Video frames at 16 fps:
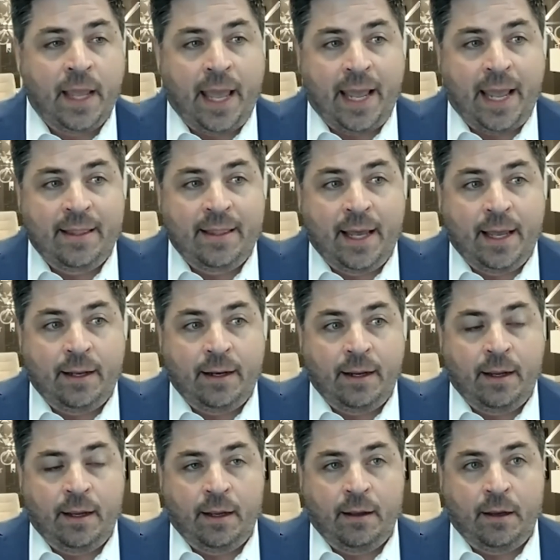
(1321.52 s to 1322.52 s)
and that
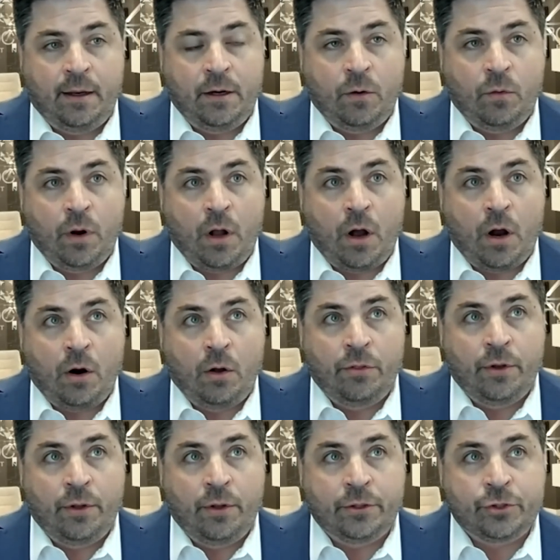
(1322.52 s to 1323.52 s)

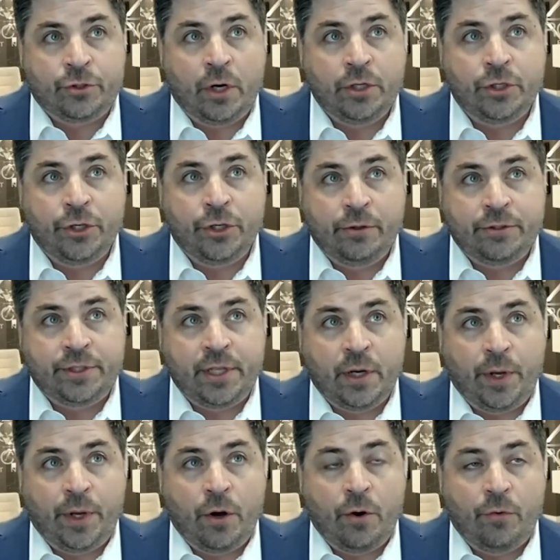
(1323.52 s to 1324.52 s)
the structured notes that
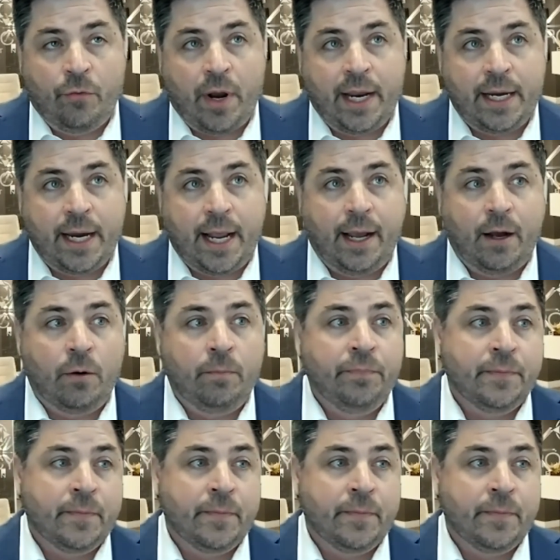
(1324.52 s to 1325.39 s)
we own right now,